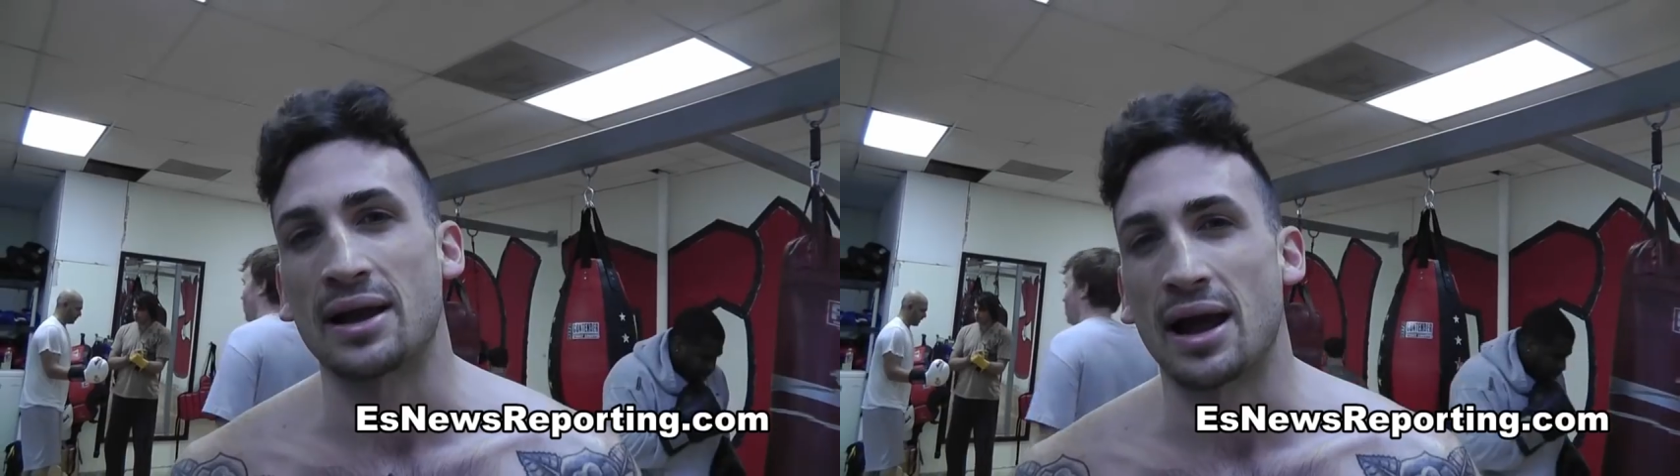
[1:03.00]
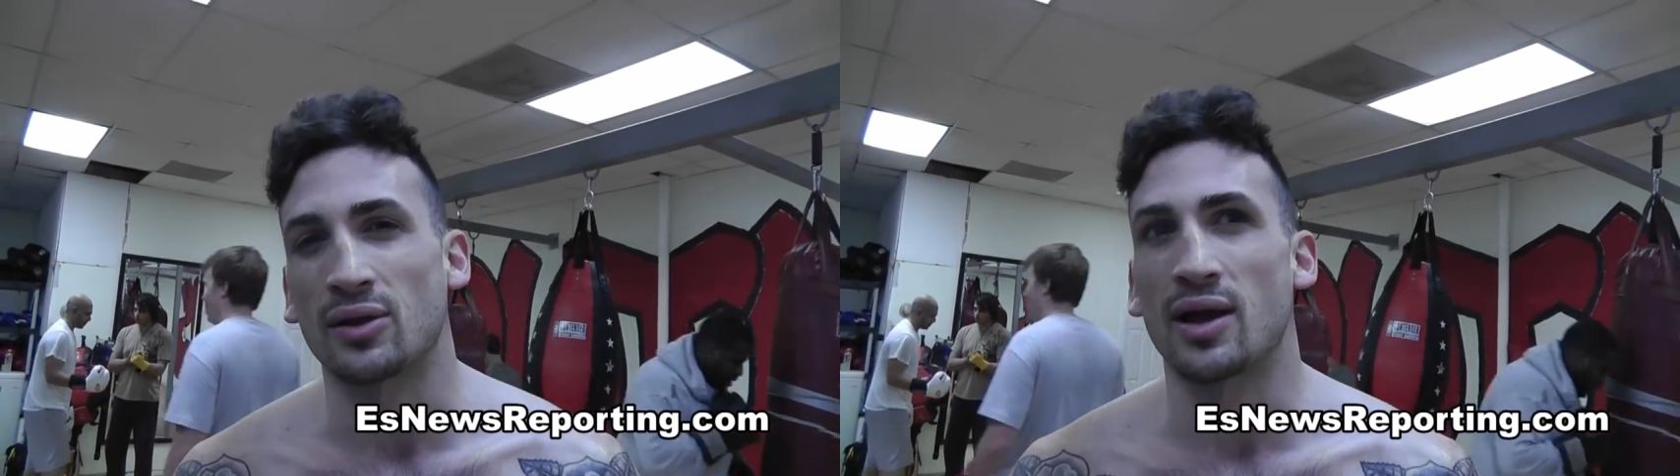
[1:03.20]

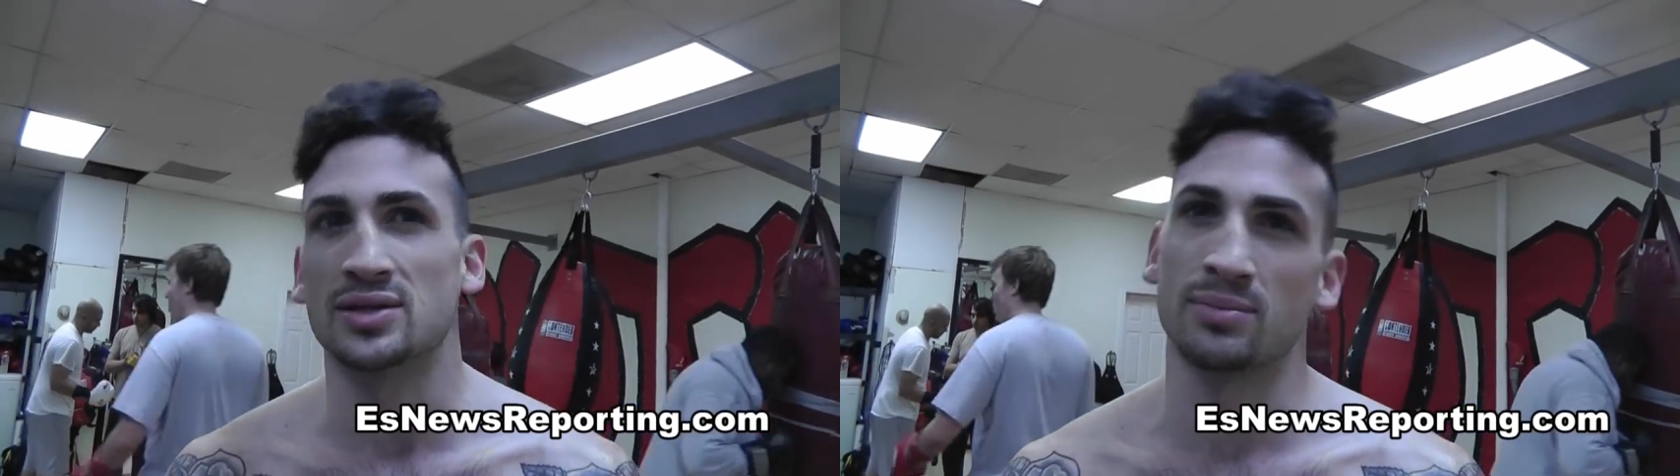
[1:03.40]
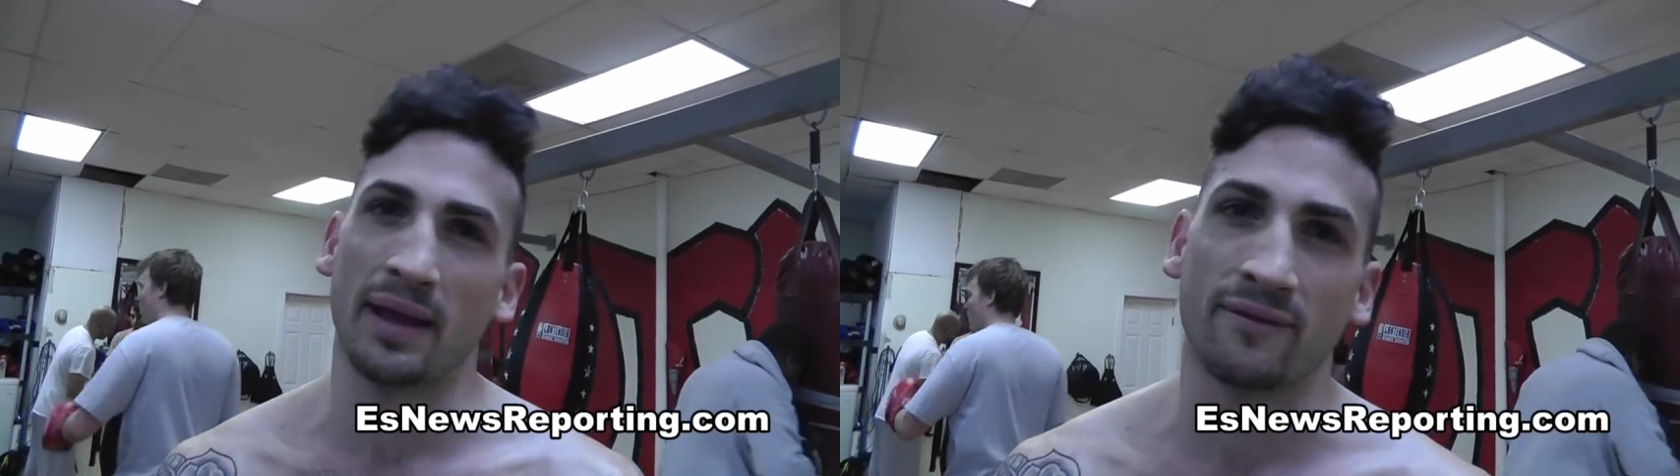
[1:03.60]
at
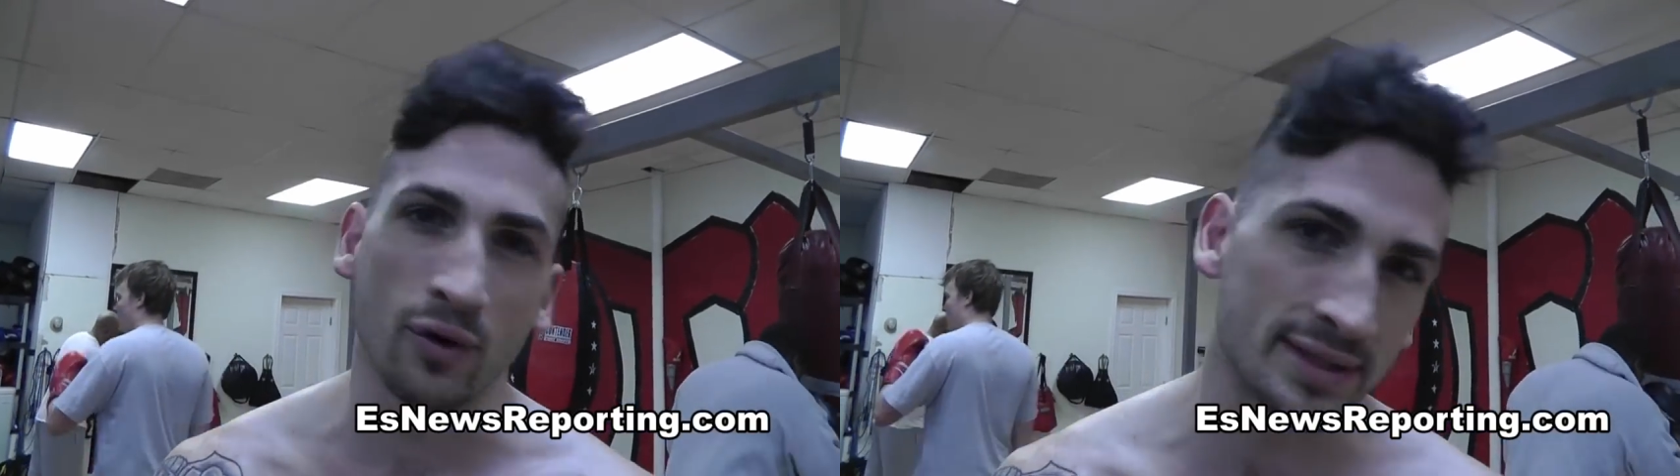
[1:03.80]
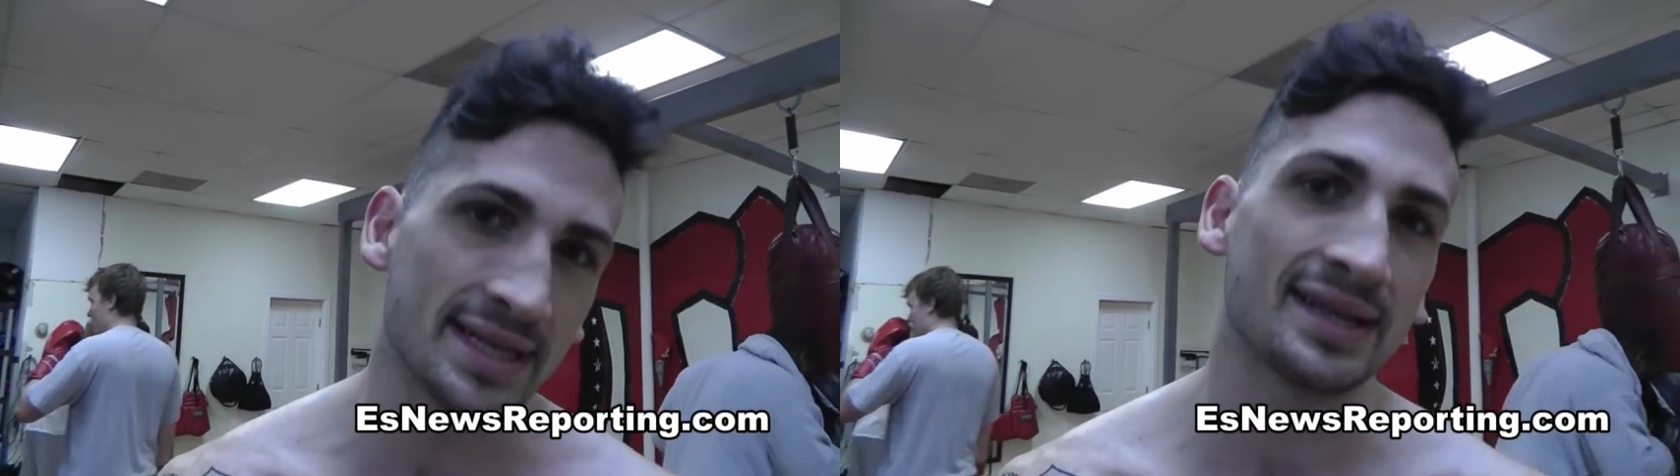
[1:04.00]
Outlaws from like
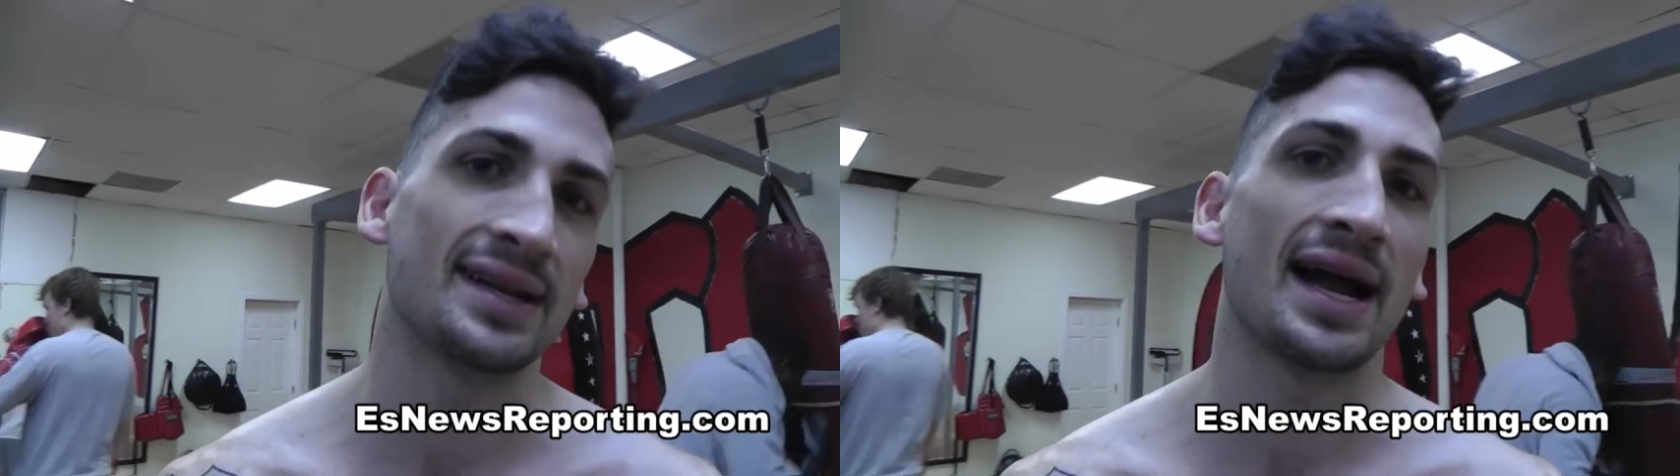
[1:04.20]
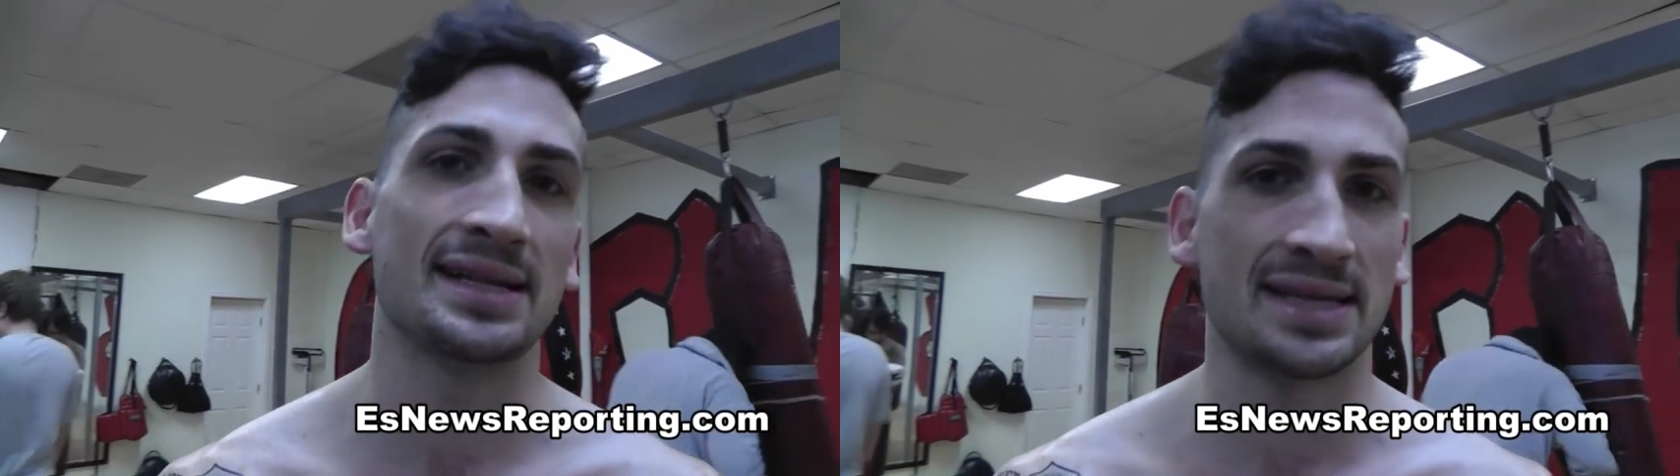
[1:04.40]
14 to
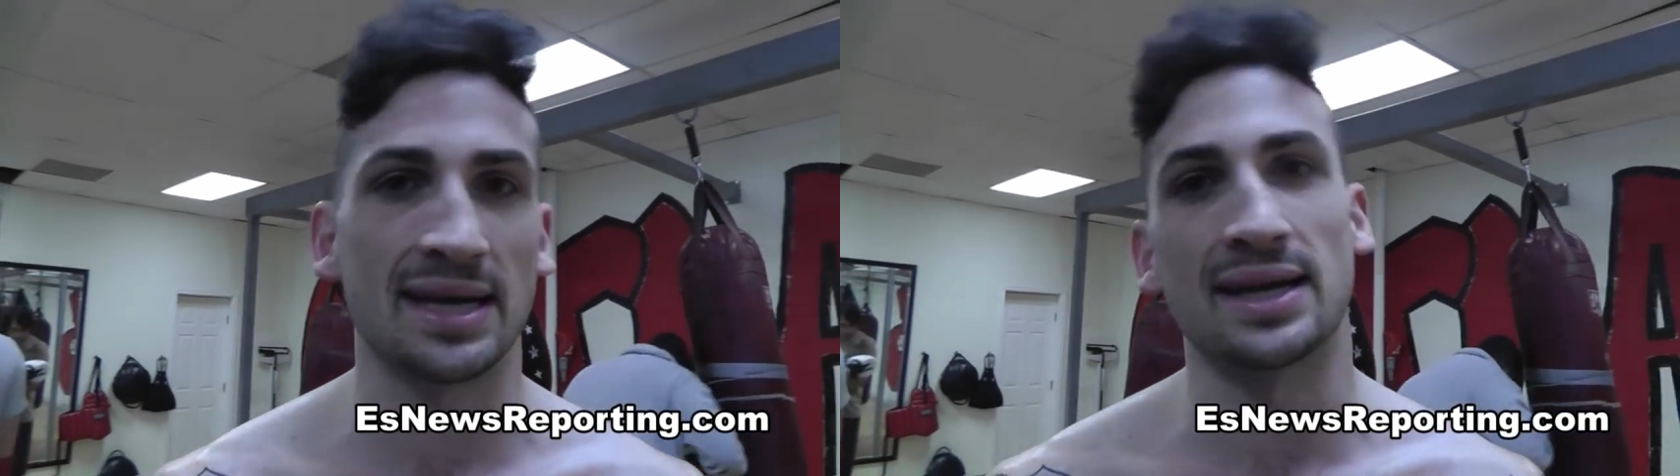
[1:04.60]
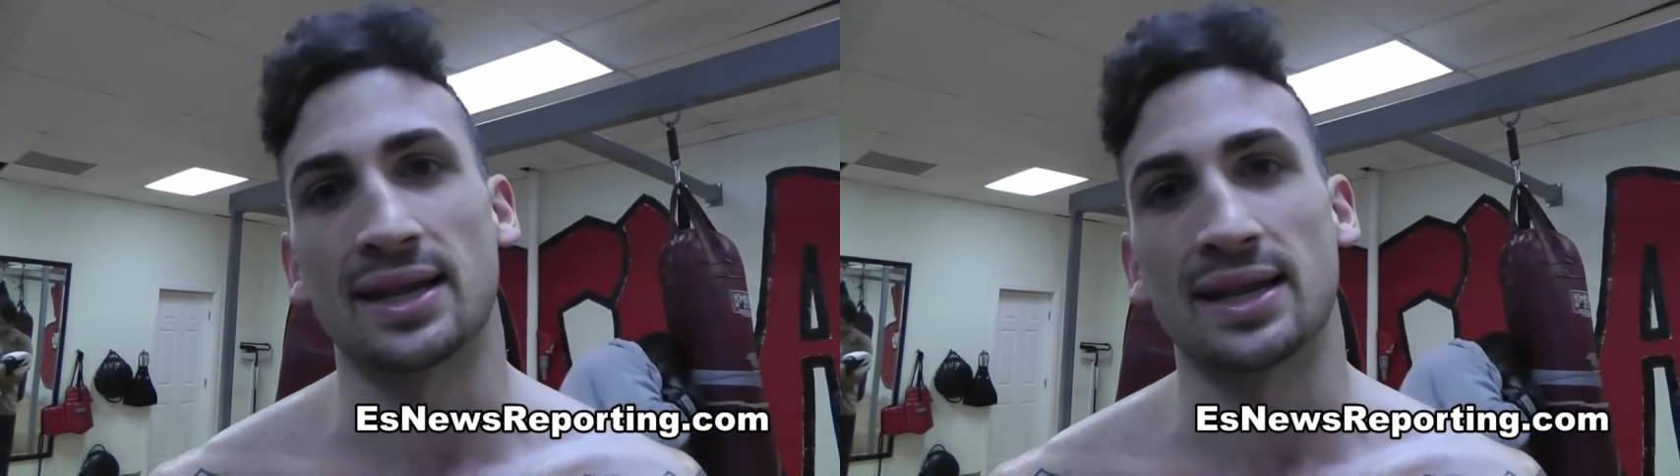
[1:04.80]
19,